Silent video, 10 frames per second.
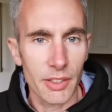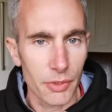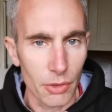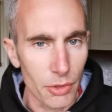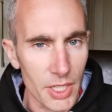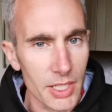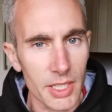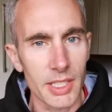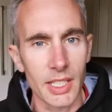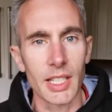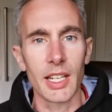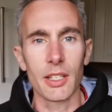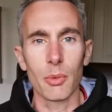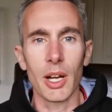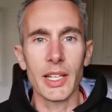if you're resistant in
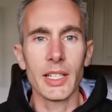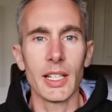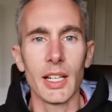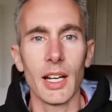any way,